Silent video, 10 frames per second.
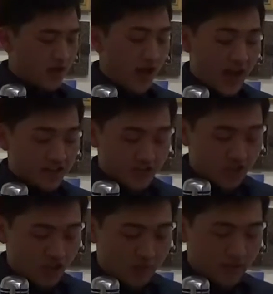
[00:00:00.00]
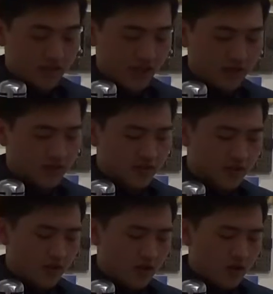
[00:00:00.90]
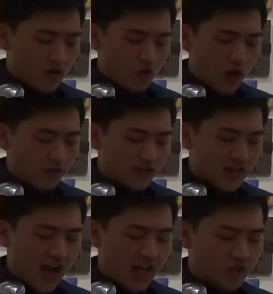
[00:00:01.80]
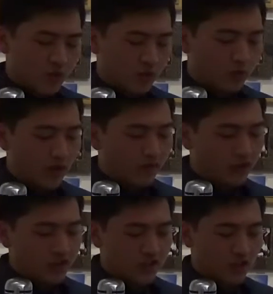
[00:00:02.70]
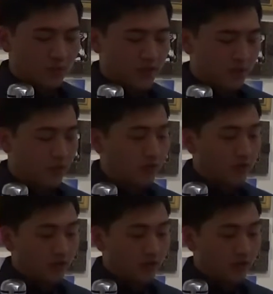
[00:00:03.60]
As the chairman states, whoever sides with the revolutionary people